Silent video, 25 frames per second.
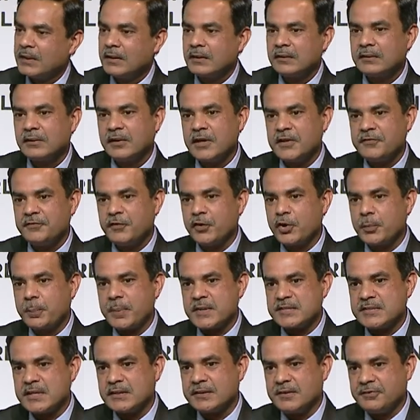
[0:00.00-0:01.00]

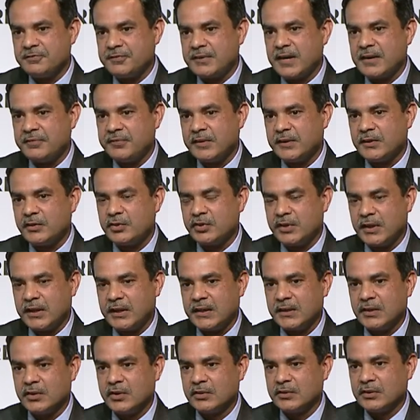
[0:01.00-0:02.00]
34% of traffic
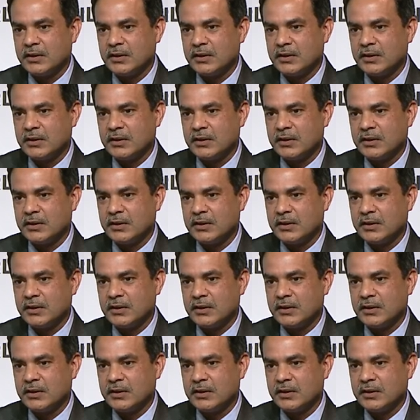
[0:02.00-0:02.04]
today